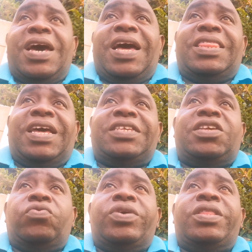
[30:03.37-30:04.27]
Others,
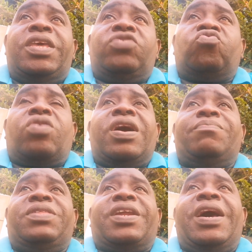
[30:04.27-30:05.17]
they will need to
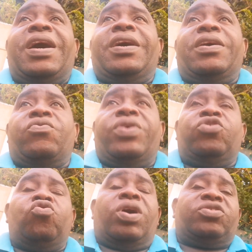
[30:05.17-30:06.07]
come drunk
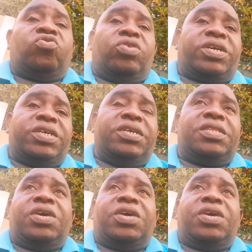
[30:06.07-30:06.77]
when you are talking.